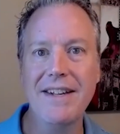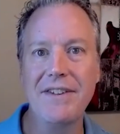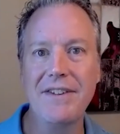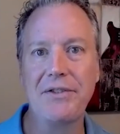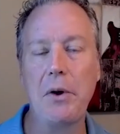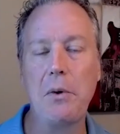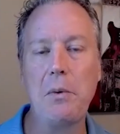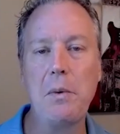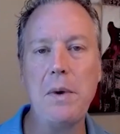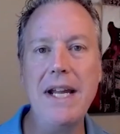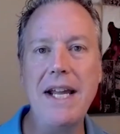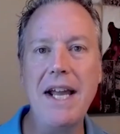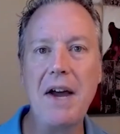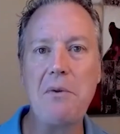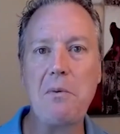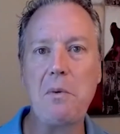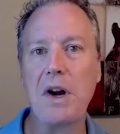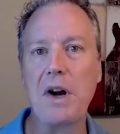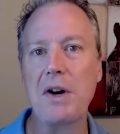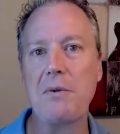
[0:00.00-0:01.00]
So we
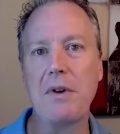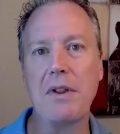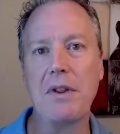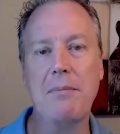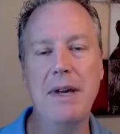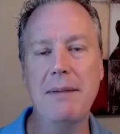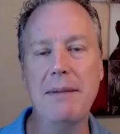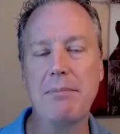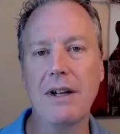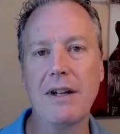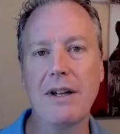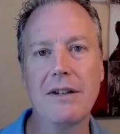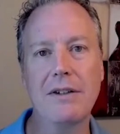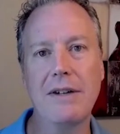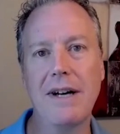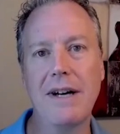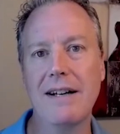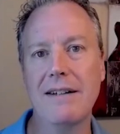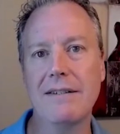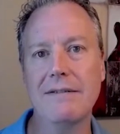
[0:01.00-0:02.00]
can work with people
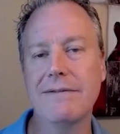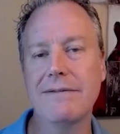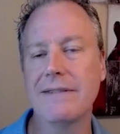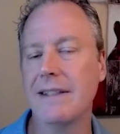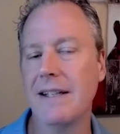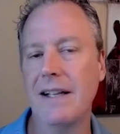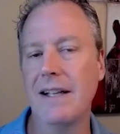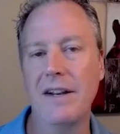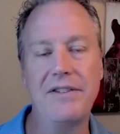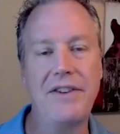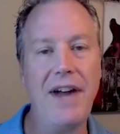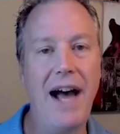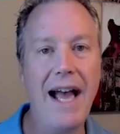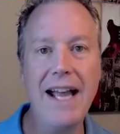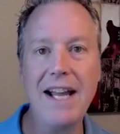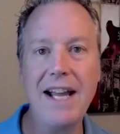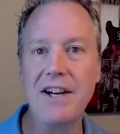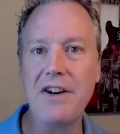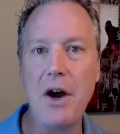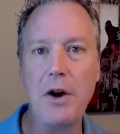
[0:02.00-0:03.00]
who have
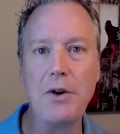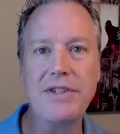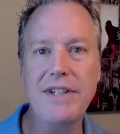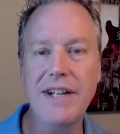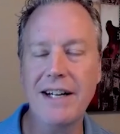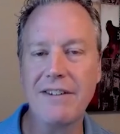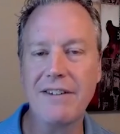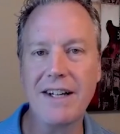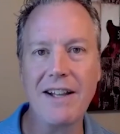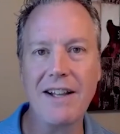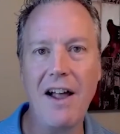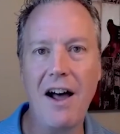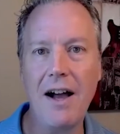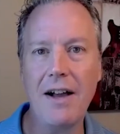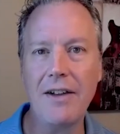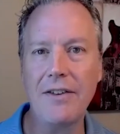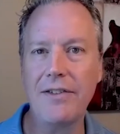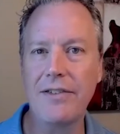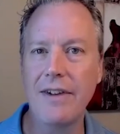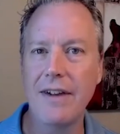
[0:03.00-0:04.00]
diagnosed hearing
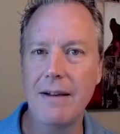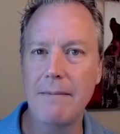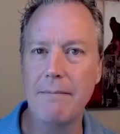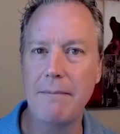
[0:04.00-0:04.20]
loss,